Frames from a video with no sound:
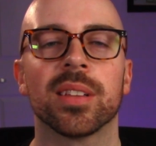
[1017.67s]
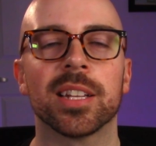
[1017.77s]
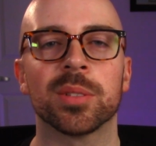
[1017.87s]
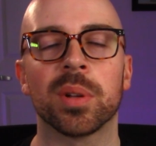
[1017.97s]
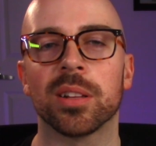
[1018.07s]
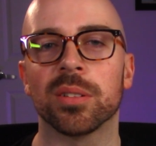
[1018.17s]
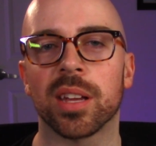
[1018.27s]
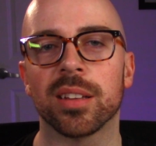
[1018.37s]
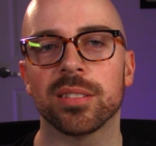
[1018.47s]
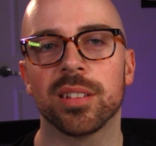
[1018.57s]
That is when it will
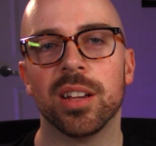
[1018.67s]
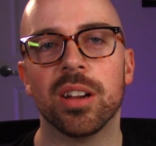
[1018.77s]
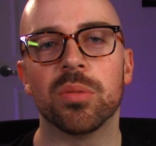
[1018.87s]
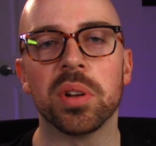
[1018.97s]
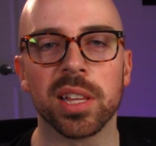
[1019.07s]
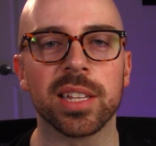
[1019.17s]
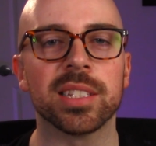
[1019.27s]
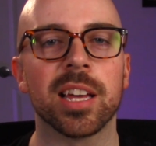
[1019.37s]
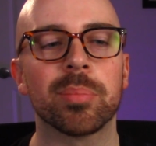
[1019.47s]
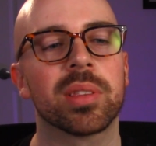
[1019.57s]
get really in
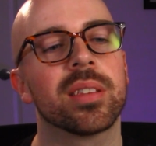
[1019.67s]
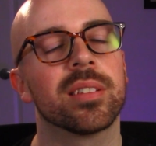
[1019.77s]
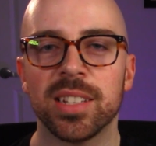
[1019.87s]
depth.